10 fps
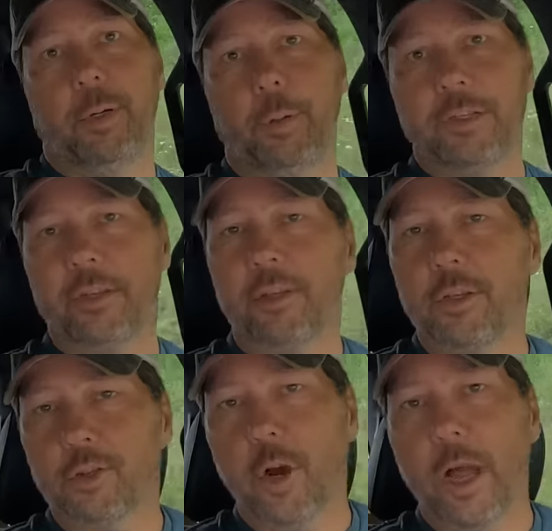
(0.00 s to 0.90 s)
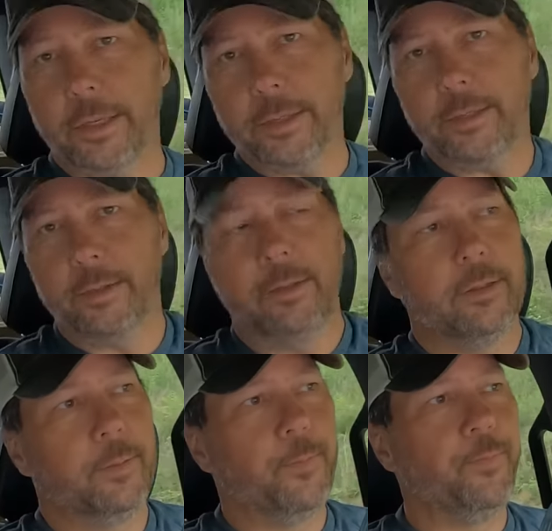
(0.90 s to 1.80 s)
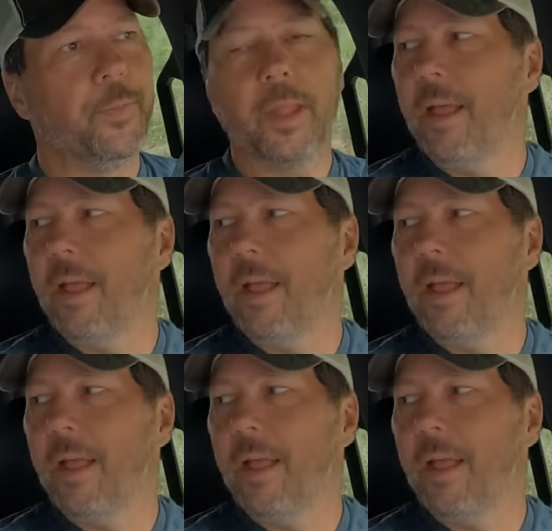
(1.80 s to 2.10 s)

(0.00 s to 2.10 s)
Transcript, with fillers: because I saw Tron. Yeah.